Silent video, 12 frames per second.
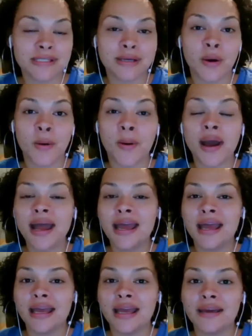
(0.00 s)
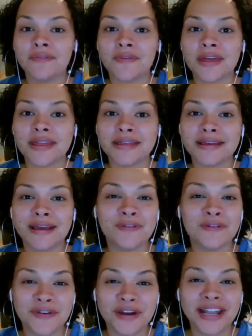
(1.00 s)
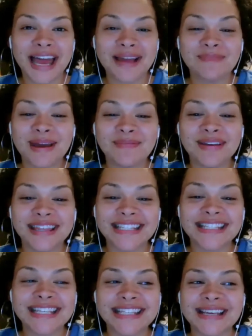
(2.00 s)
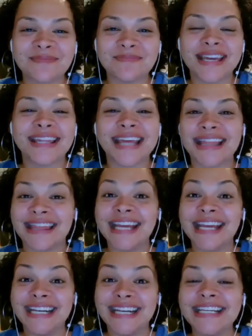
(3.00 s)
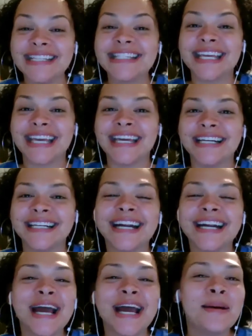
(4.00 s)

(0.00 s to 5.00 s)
So if if you feel like maybe this is something that they need to hear